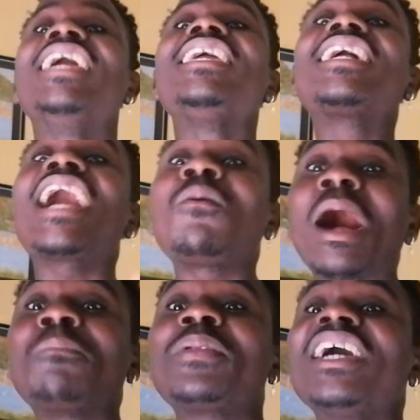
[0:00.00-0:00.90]
You get
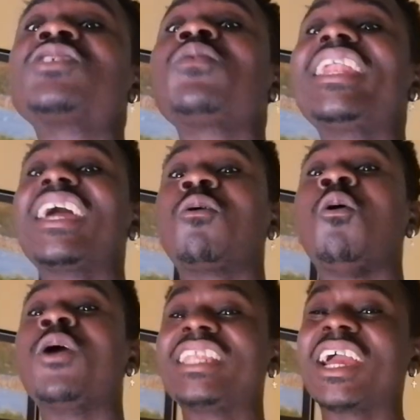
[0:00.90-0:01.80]
one place where they
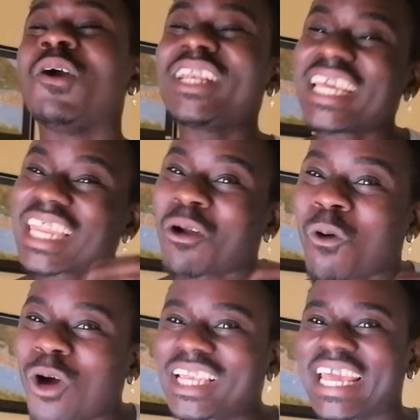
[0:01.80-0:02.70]
go they
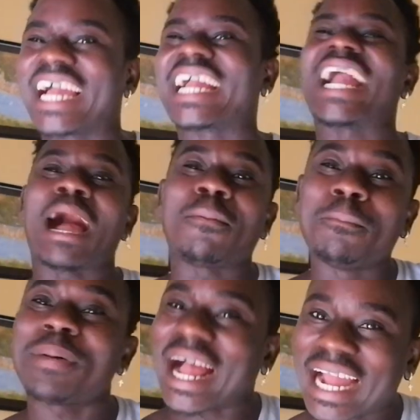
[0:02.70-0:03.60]
call their
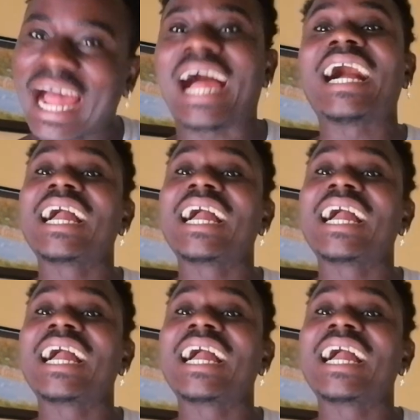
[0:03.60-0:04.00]
Gambaga